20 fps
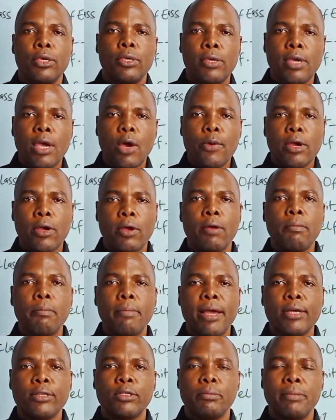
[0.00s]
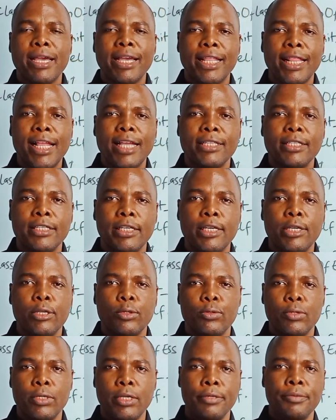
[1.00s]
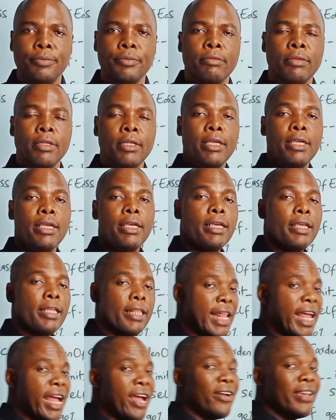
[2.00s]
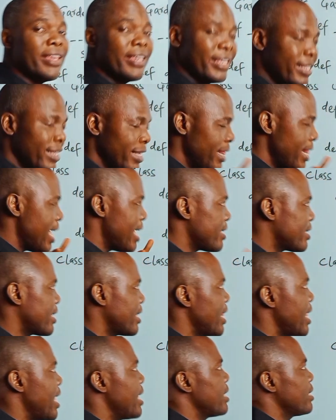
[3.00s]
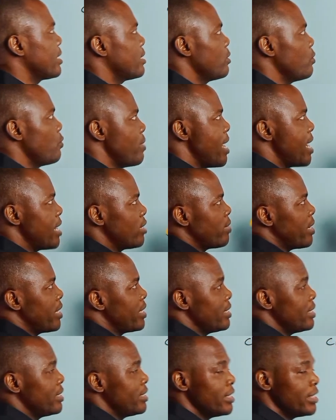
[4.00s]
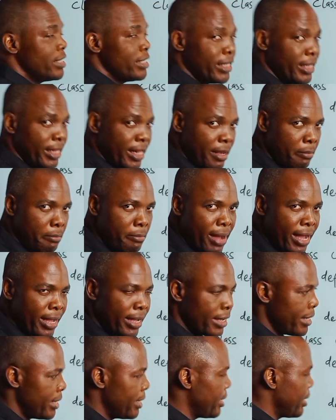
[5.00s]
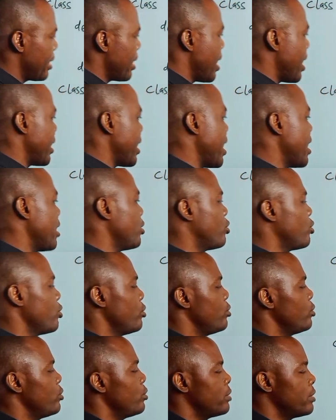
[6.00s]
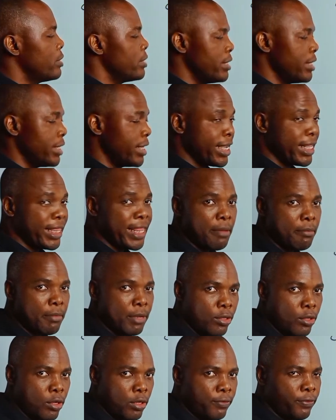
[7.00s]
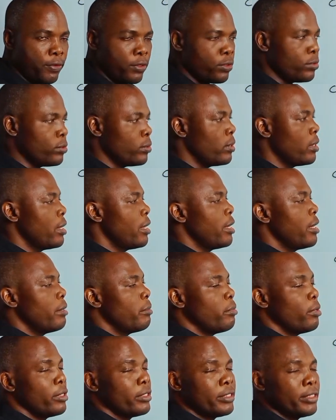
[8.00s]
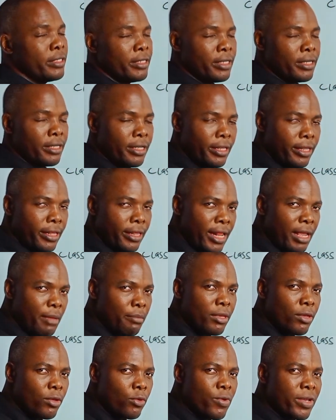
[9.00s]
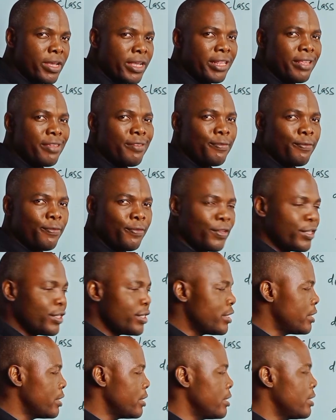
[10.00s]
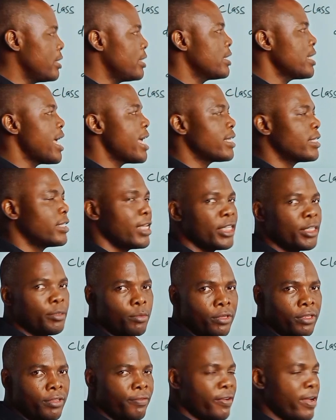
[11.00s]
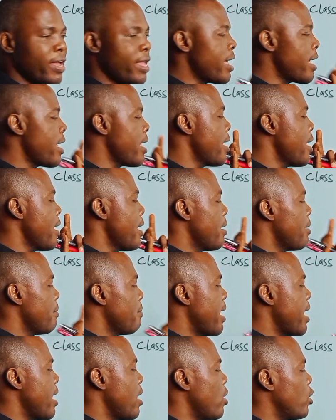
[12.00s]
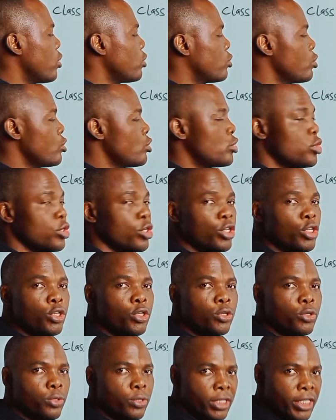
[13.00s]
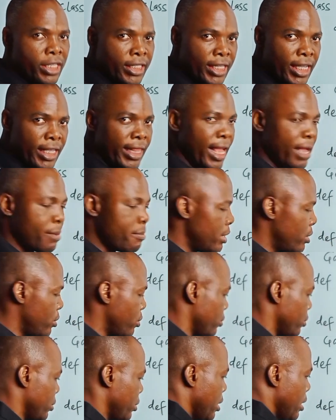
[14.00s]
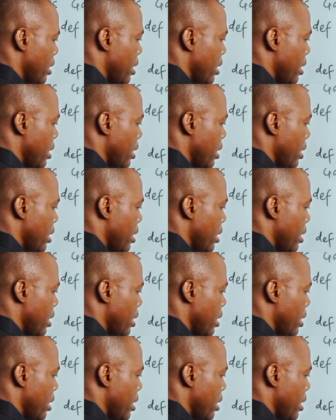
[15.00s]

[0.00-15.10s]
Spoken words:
Yeah, welcome back to my class again today. Now, in the last class, we actually did name mangling and I introduced the getter method for you. But let me quickly finish this access modifier by also showing you the setter method,